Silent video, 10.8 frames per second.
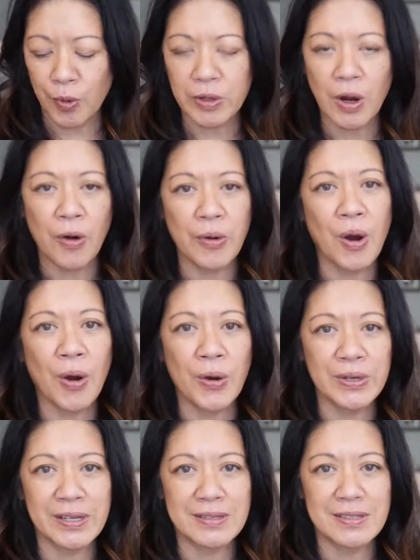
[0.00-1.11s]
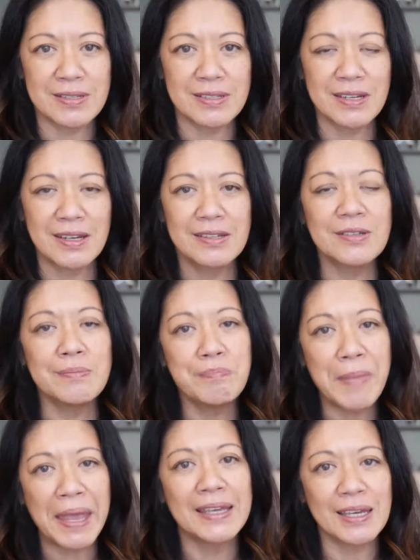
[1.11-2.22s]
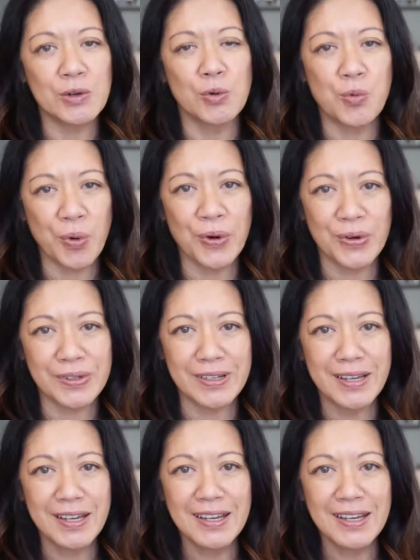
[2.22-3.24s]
work our hardest to make it work.